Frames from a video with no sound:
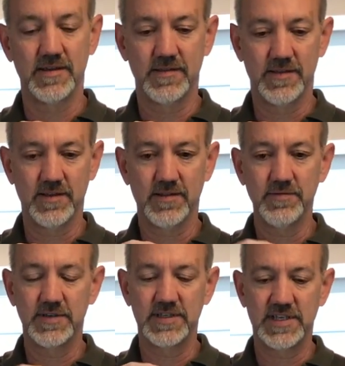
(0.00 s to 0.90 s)
the
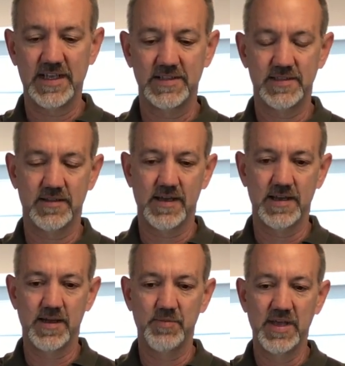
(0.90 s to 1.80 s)
gluten chains to line
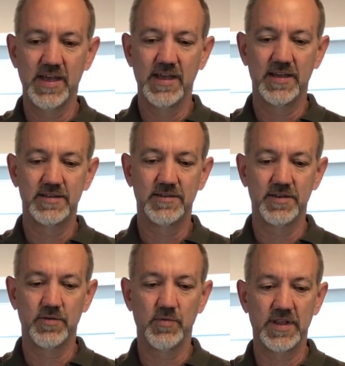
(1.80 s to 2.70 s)
up is so
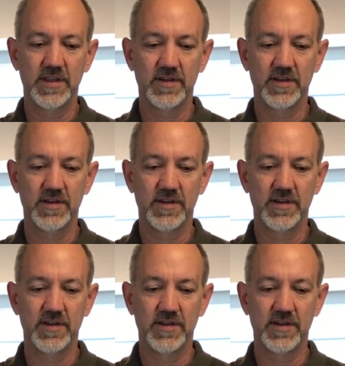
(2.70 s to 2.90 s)
that when the